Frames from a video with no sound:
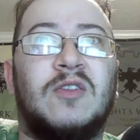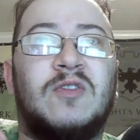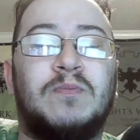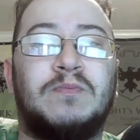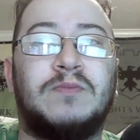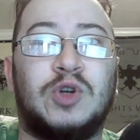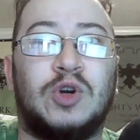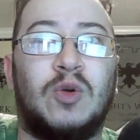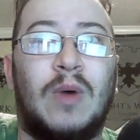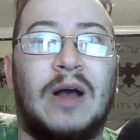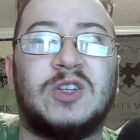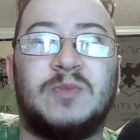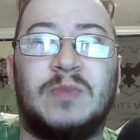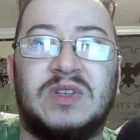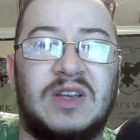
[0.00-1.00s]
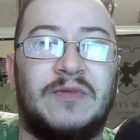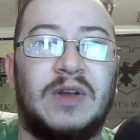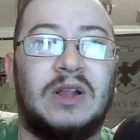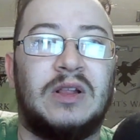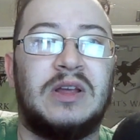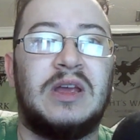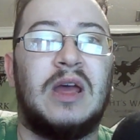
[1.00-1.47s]
Turtle Wow
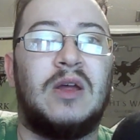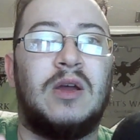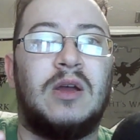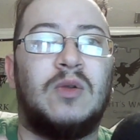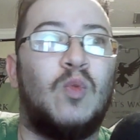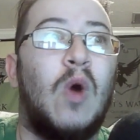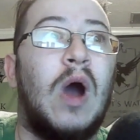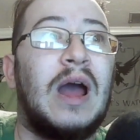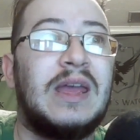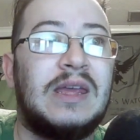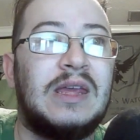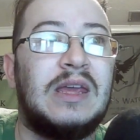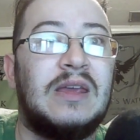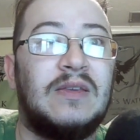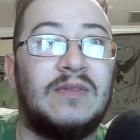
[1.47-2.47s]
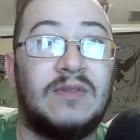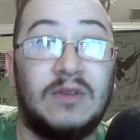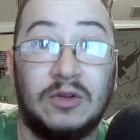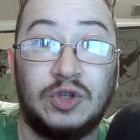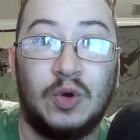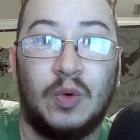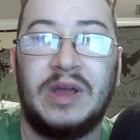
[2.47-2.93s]
specifically and why he's
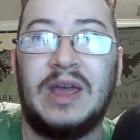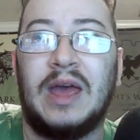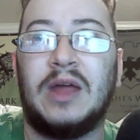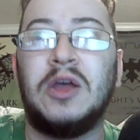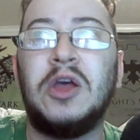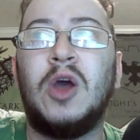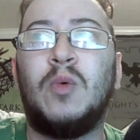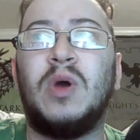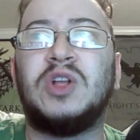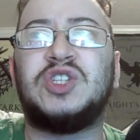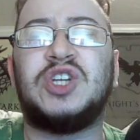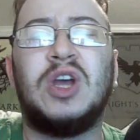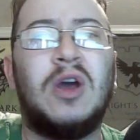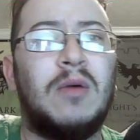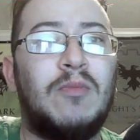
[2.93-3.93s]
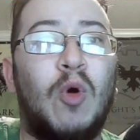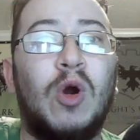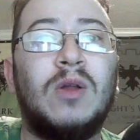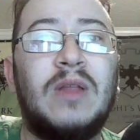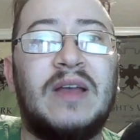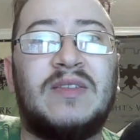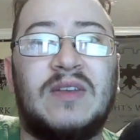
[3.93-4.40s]
doing it, which more or
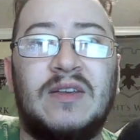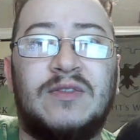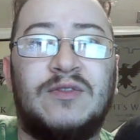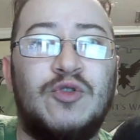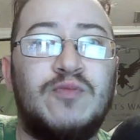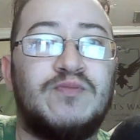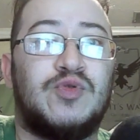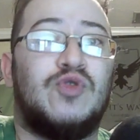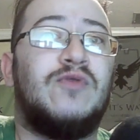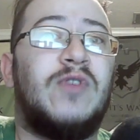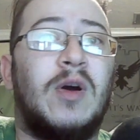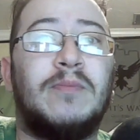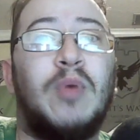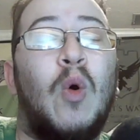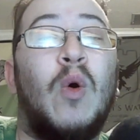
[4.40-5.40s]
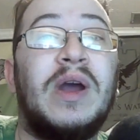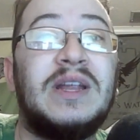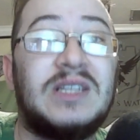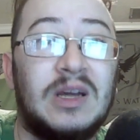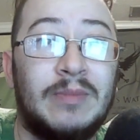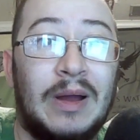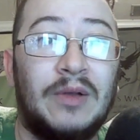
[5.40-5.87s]
less is to prove a
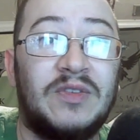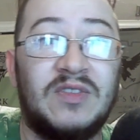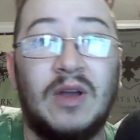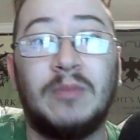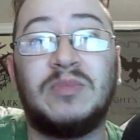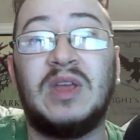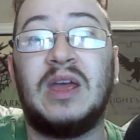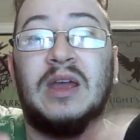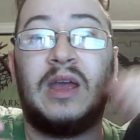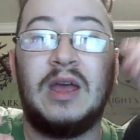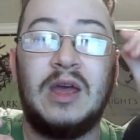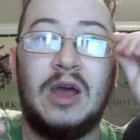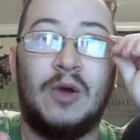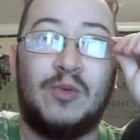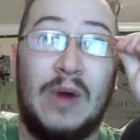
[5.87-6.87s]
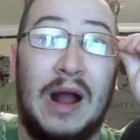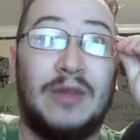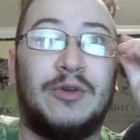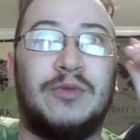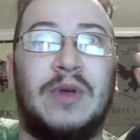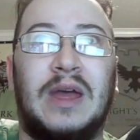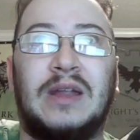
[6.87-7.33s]
point about something
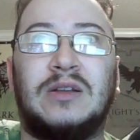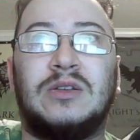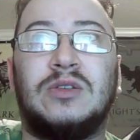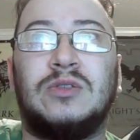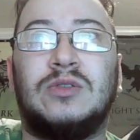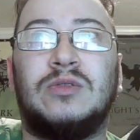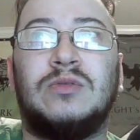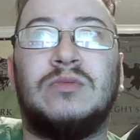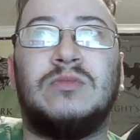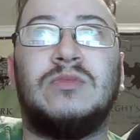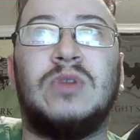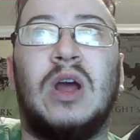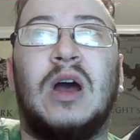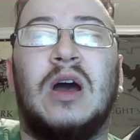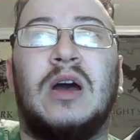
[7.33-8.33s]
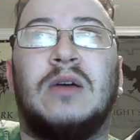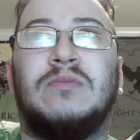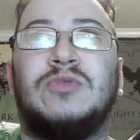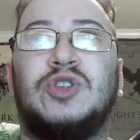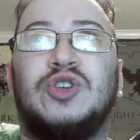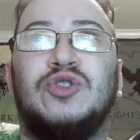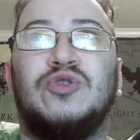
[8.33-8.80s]
rather than
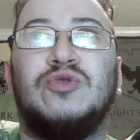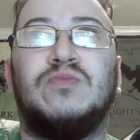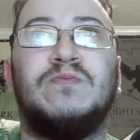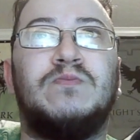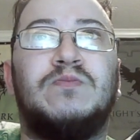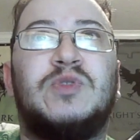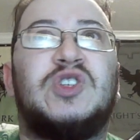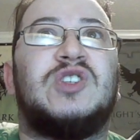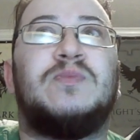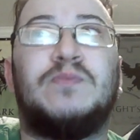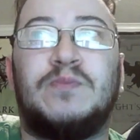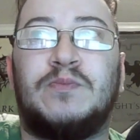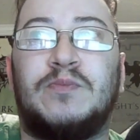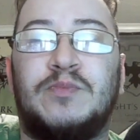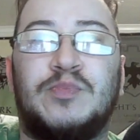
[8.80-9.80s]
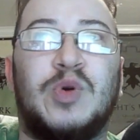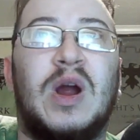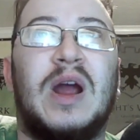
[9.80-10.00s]
to spread